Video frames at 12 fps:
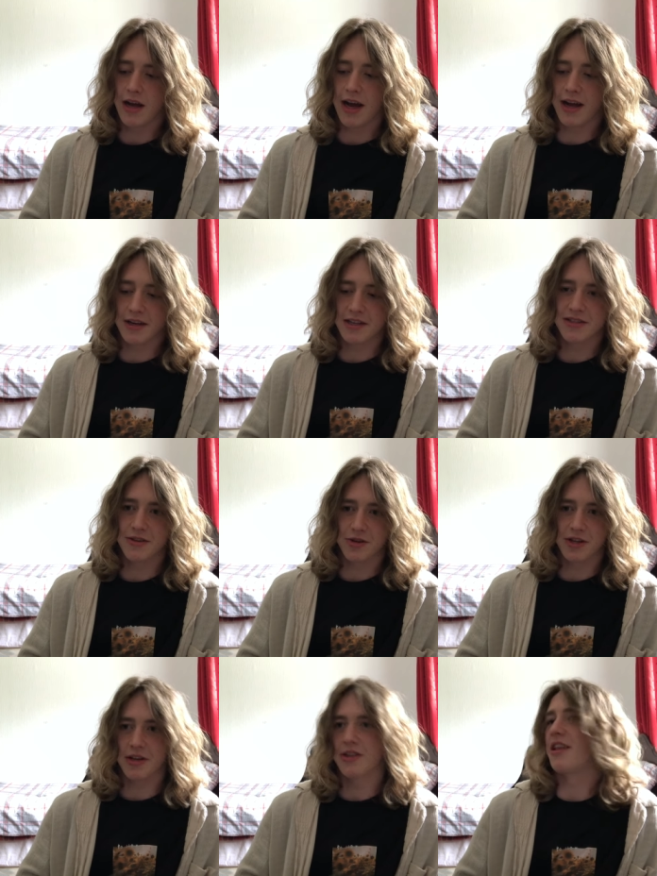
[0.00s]
And I start
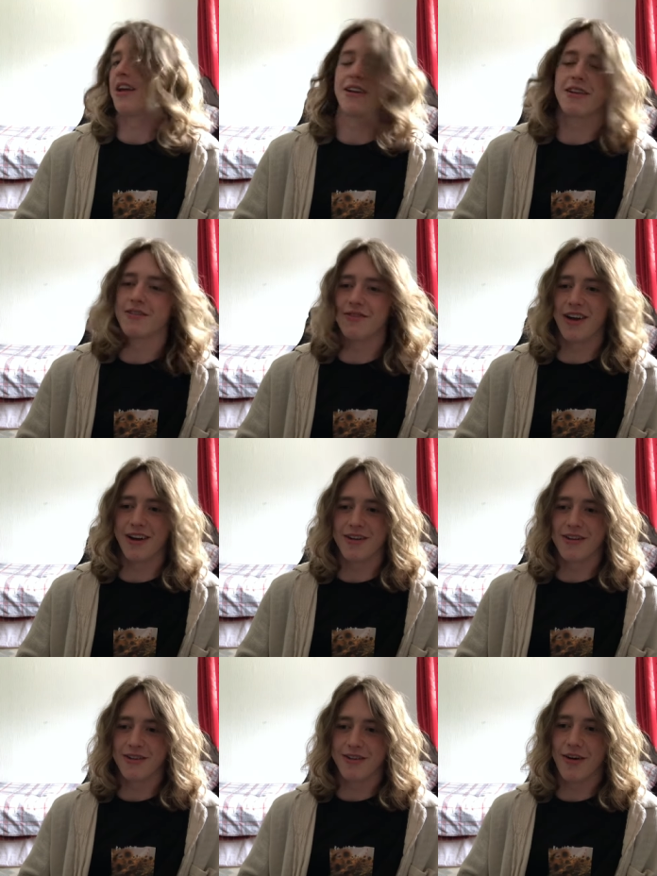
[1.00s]
to think, like,
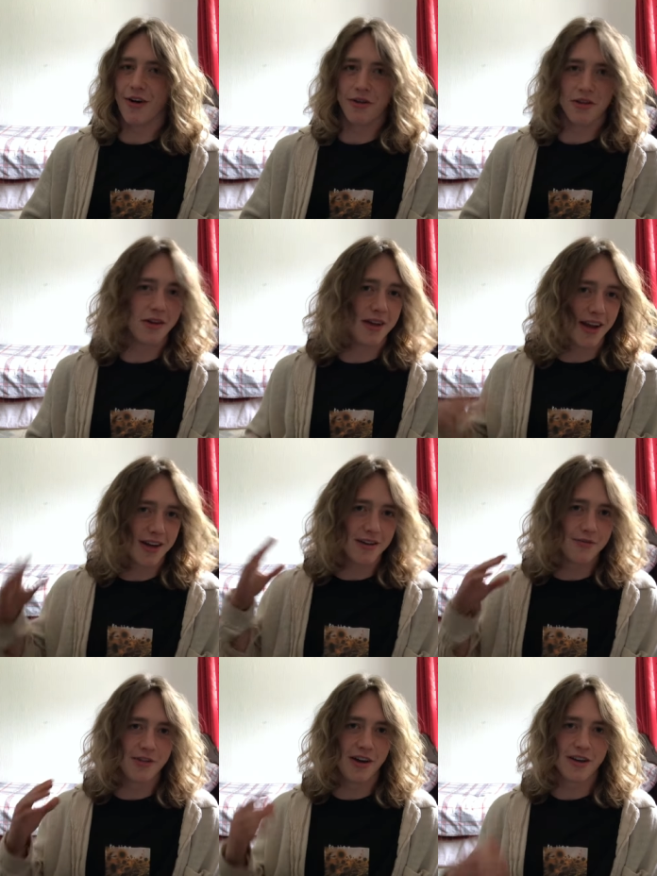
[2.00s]
all the
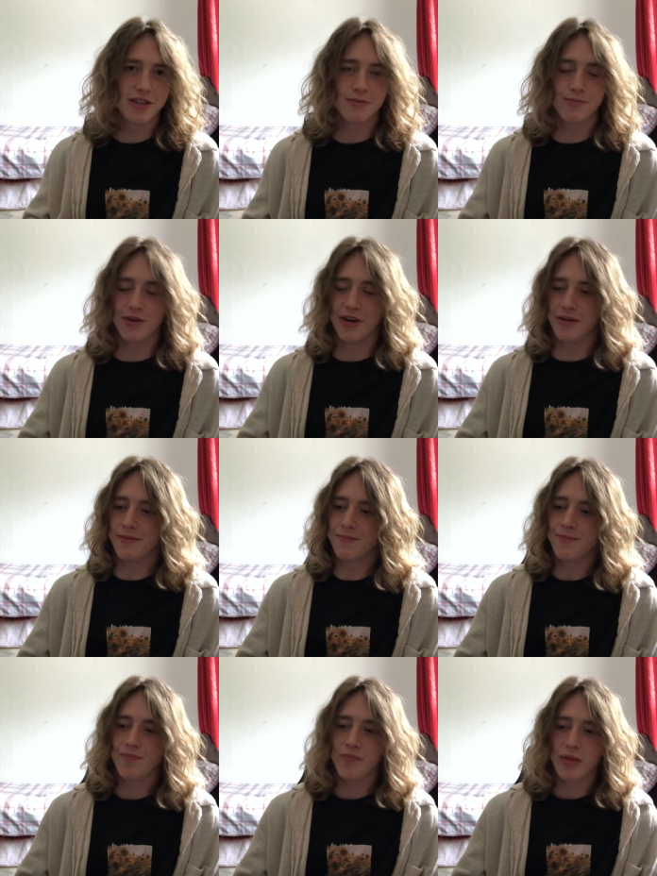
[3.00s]
negative thoughts, but
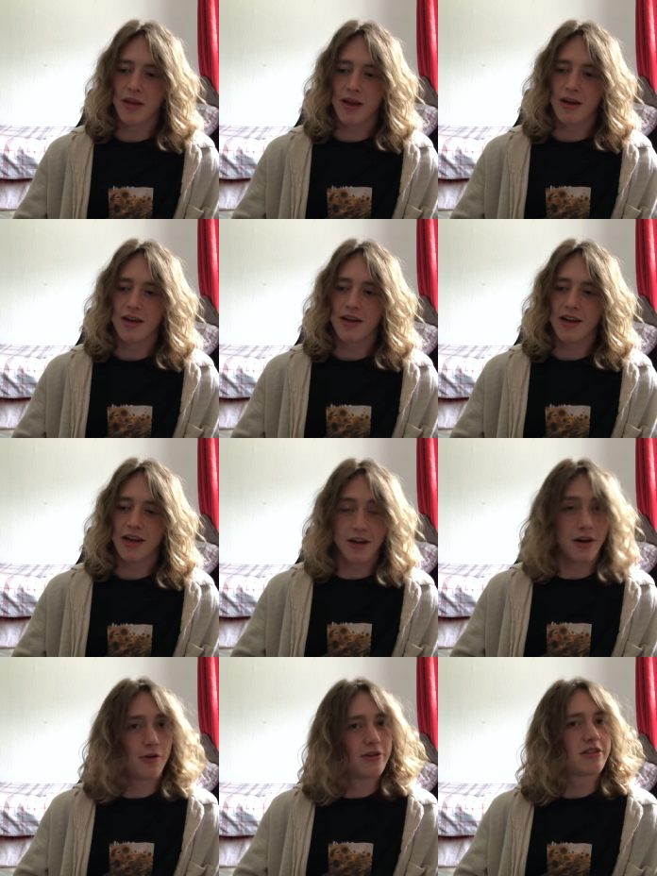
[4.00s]
it
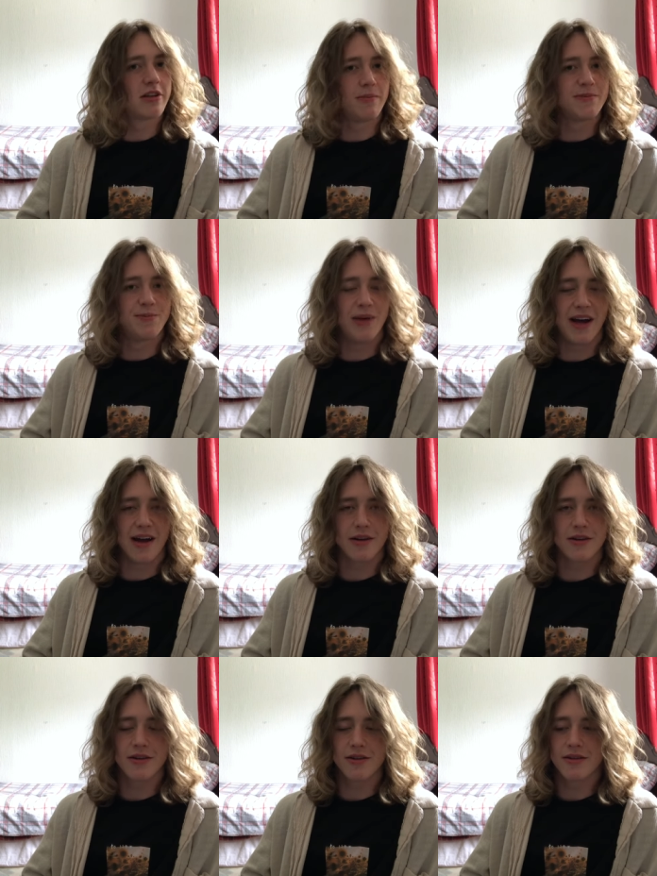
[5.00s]
always comes
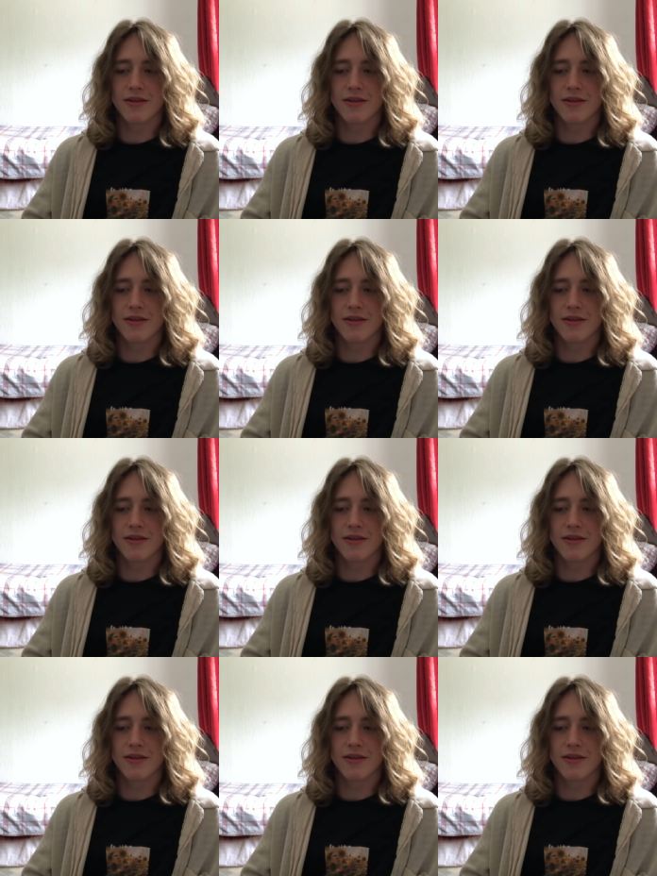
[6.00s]
back.